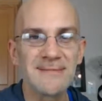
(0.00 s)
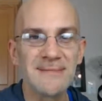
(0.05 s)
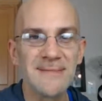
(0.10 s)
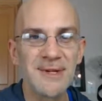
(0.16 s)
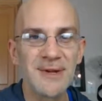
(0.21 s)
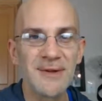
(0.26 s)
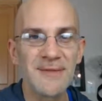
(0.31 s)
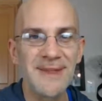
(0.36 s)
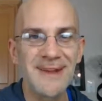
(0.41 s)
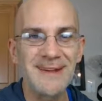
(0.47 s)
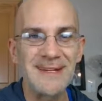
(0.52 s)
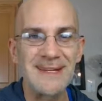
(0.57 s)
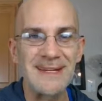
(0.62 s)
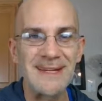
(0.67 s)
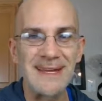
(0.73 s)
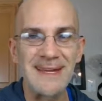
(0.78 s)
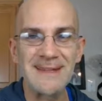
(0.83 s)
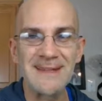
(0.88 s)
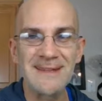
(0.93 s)
They didn't
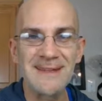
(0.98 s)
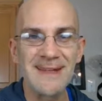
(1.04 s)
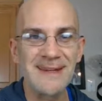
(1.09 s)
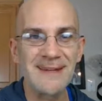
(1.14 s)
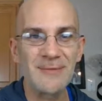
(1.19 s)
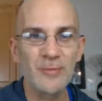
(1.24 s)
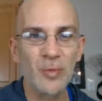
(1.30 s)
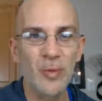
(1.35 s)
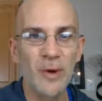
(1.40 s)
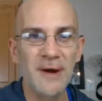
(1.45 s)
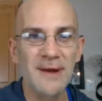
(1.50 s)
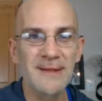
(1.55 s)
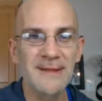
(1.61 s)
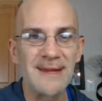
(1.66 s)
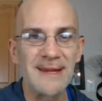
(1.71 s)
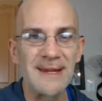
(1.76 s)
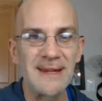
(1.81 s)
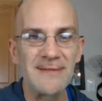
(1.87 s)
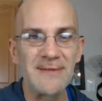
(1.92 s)
need it, they didn't want it, they
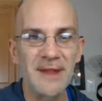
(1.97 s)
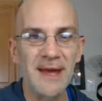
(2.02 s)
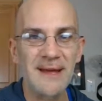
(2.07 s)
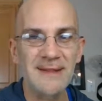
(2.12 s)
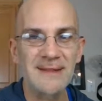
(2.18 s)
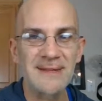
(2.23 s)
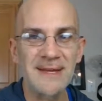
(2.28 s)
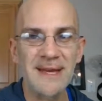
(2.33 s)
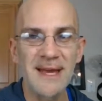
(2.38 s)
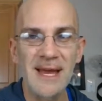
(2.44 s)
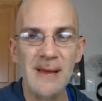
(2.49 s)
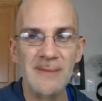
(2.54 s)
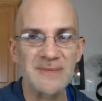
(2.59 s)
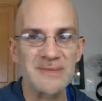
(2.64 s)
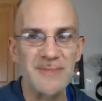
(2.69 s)
didn't even like the games.